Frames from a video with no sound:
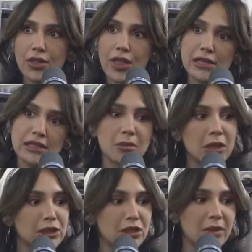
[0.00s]
they're
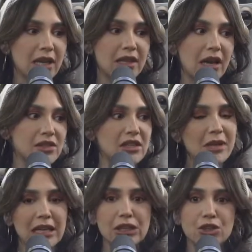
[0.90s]
similar to me and they have
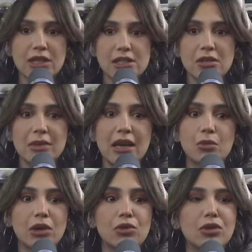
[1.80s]
similar interests to me,
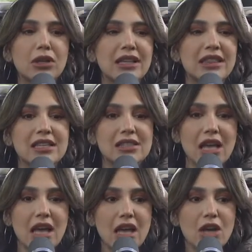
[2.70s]
and we're all in this